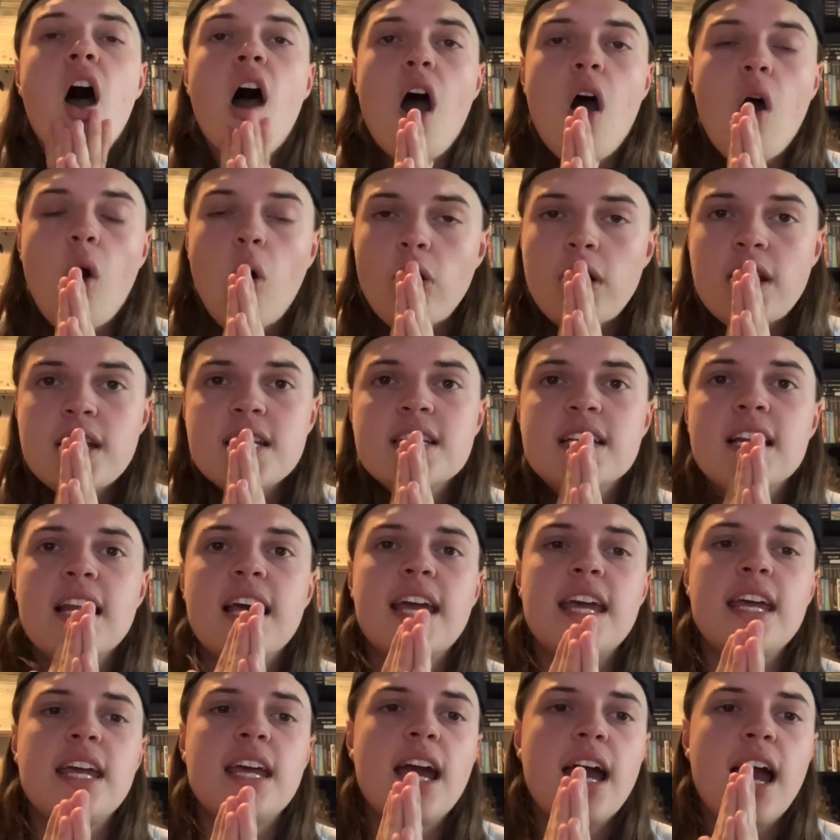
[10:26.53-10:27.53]

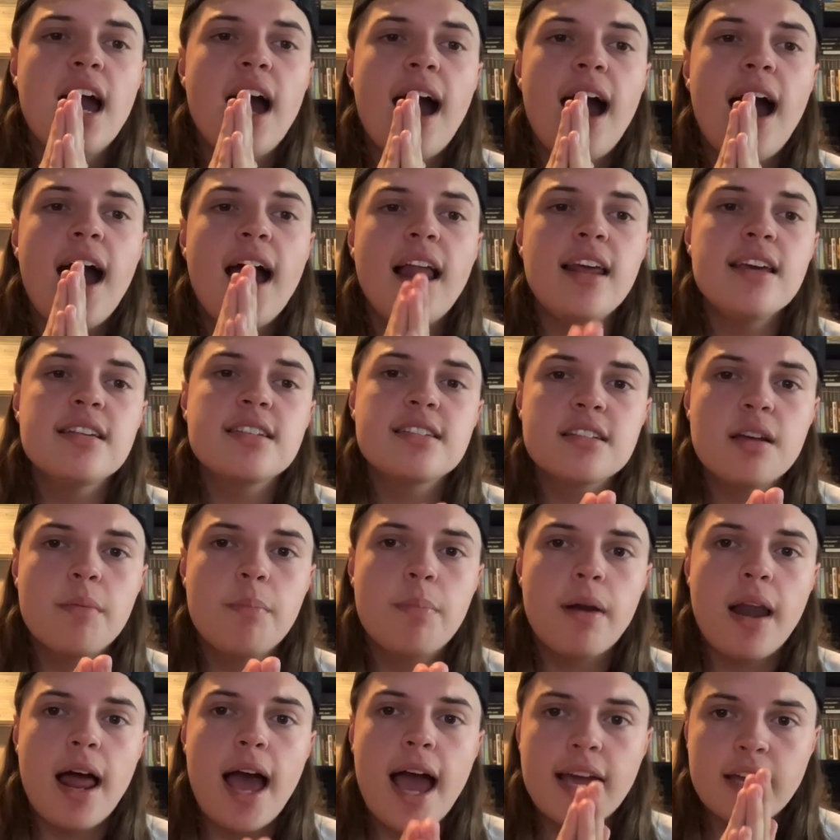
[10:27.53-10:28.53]
Honestly, Aleister
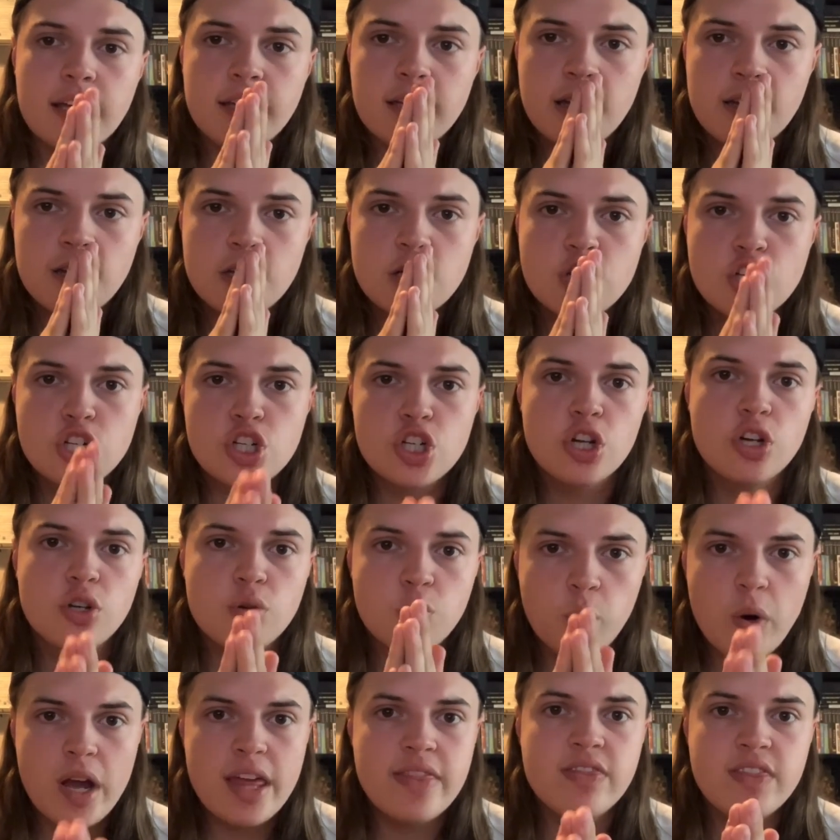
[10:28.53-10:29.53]
Black should
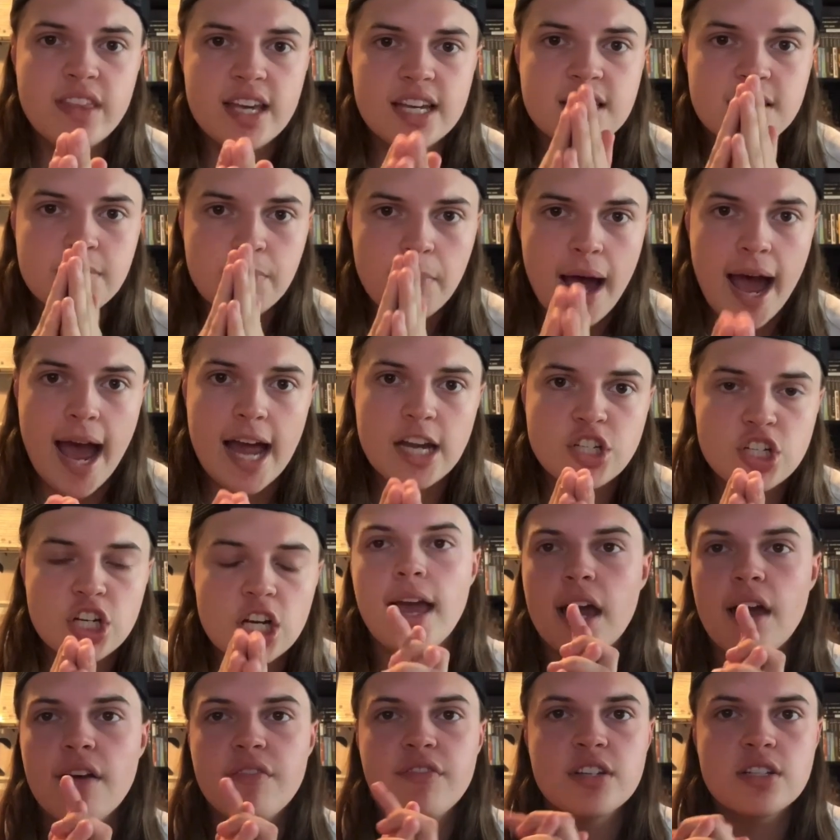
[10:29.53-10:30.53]
win this match.
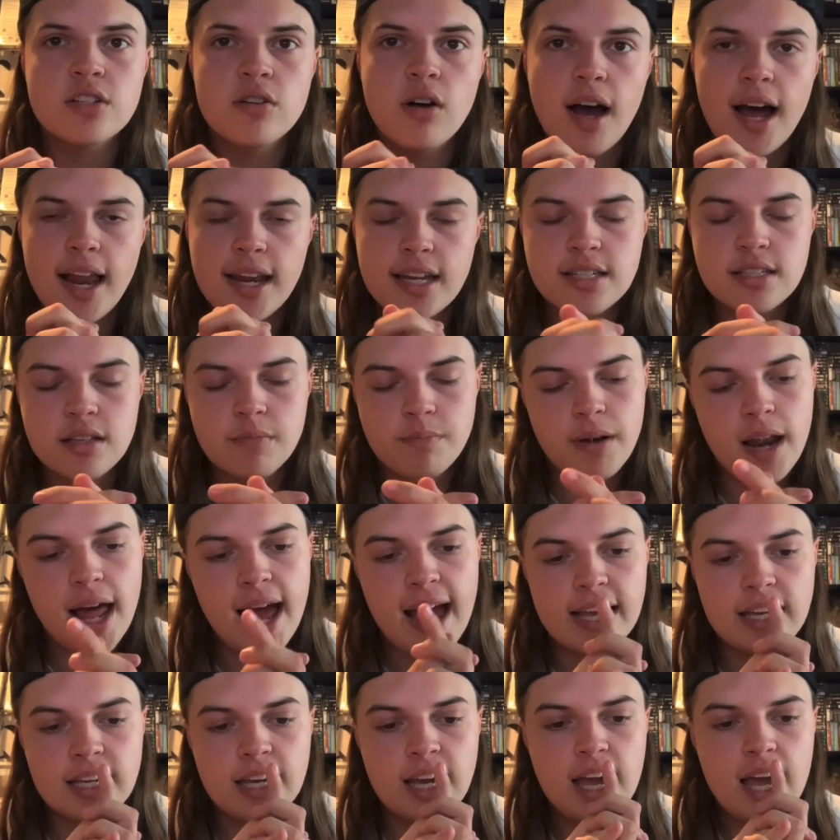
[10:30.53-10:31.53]
If it's not Aleister
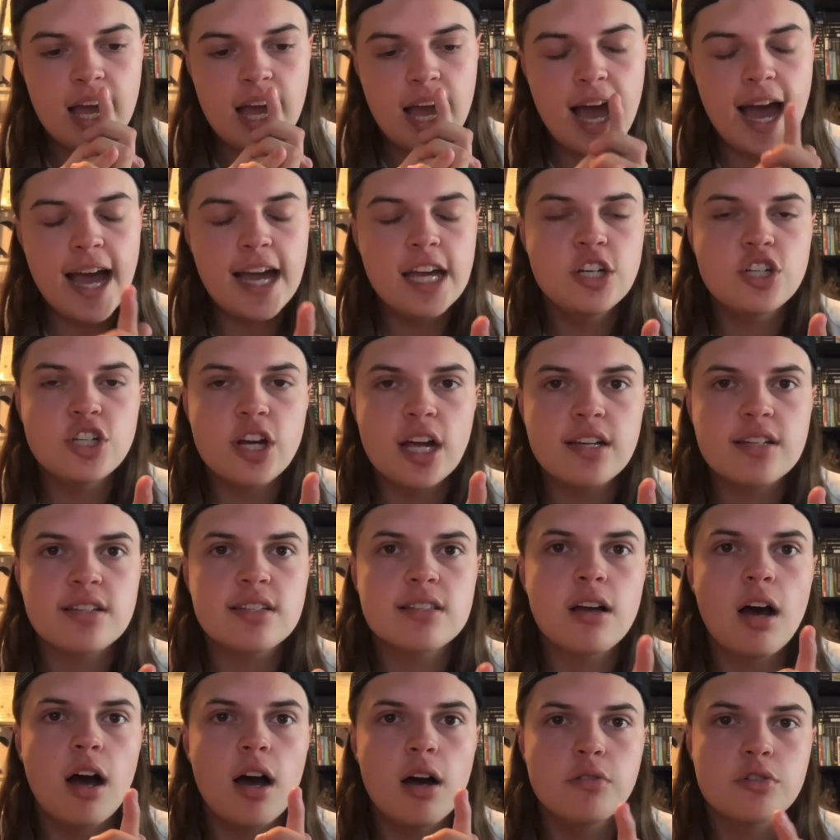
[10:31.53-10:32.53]
Black, AJ
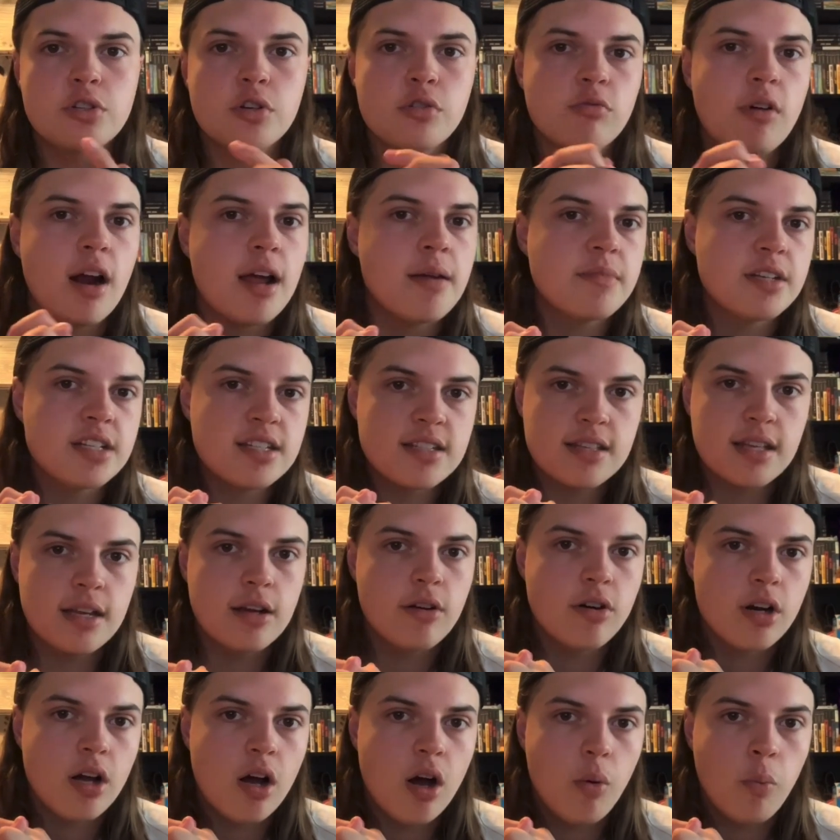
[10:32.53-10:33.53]
Styles or Rey
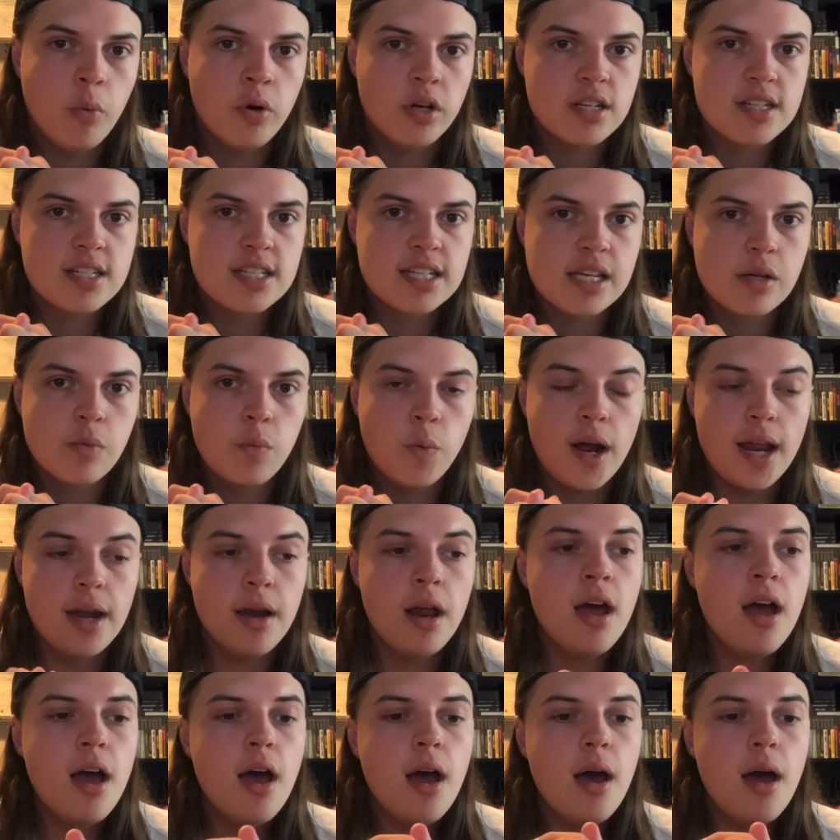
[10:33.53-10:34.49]
Mysterio, I want to see win.